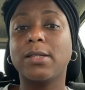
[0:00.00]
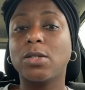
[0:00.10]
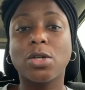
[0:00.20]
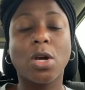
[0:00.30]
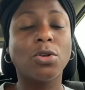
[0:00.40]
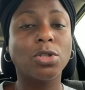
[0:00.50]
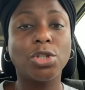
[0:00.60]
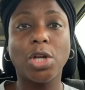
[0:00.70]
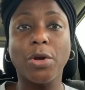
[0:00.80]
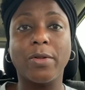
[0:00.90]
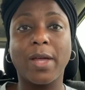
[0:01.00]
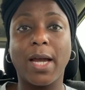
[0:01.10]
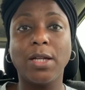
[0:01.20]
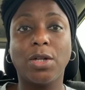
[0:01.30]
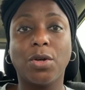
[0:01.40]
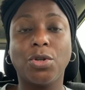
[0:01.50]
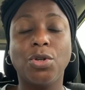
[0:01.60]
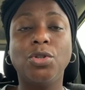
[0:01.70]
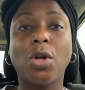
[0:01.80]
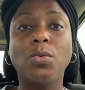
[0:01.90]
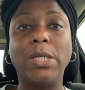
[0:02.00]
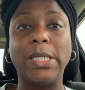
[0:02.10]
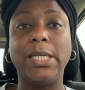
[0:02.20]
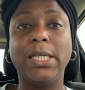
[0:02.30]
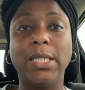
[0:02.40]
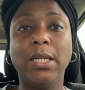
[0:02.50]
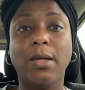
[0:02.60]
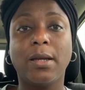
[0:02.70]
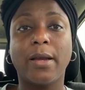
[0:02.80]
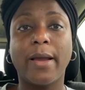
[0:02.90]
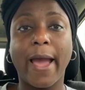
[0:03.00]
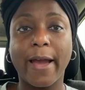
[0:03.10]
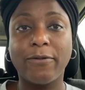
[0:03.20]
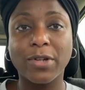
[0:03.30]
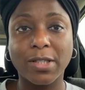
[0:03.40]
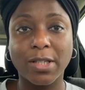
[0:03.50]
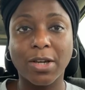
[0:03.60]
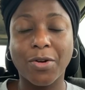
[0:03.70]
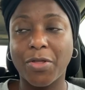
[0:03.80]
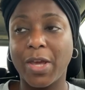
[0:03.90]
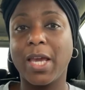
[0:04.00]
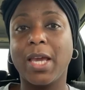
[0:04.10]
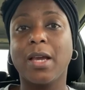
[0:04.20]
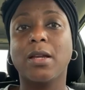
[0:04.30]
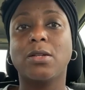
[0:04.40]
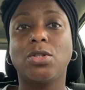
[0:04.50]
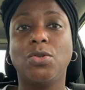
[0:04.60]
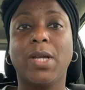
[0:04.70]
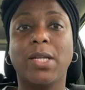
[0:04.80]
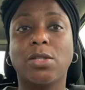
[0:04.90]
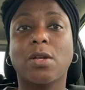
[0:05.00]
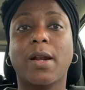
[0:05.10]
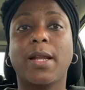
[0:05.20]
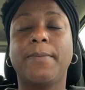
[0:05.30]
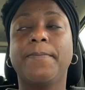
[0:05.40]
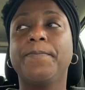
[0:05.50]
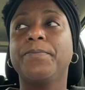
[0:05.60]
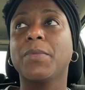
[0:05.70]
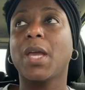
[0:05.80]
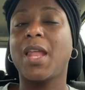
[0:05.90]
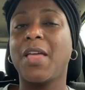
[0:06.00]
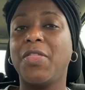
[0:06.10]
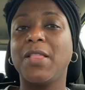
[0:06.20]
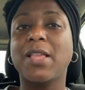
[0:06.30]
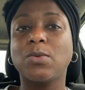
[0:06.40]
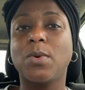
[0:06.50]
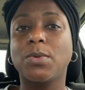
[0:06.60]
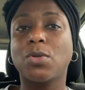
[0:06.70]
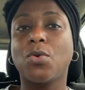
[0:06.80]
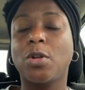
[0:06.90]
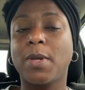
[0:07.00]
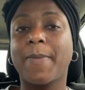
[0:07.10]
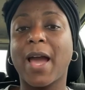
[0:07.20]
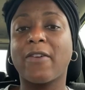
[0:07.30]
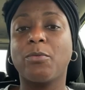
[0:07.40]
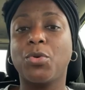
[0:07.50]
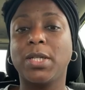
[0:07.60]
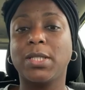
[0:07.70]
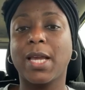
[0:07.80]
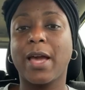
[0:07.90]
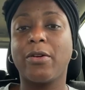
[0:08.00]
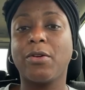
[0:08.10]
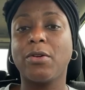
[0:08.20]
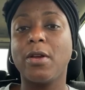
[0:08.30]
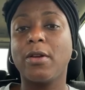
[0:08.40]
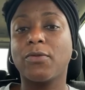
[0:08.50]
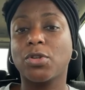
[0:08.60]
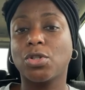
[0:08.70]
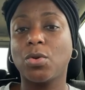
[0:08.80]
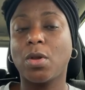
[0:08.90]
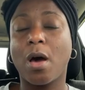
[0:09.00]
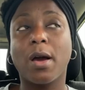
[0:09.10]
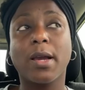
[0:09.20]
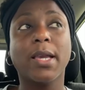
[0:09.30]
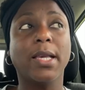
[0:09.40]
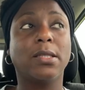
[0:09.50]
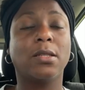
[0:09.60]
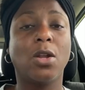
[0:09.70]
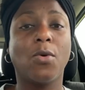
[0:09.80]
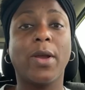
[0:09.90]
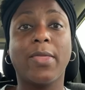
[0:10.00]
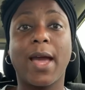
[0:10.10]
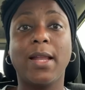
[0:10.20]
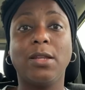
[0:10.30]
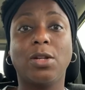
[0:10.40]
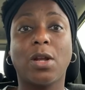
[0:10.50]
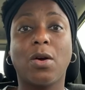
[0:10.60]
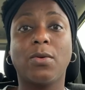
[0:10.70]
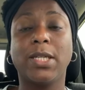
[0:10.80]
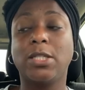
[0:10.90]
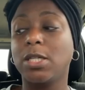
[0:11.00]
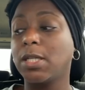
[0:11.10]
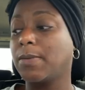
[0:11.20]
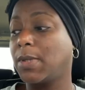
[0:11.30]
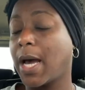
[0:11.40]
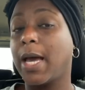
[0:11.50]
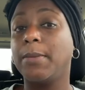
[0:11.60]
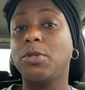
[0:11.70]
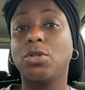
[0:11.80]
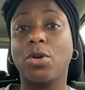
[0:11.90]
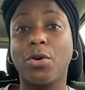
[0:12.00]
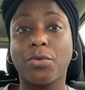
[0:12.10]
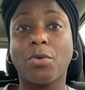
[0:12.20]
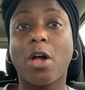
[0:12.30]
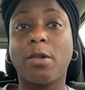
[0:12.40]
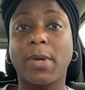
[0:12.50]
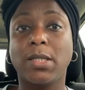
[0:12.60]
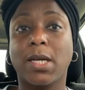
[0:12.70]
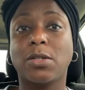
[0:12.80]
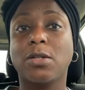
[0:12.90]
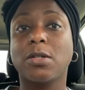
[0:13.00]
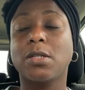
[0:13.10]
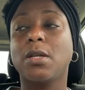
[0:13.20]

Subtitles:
goes to show you that, you don't need every single thing to get started. And I think that's what was holding me back from putting together for so long, is knowing that, it took some time to go through all my testers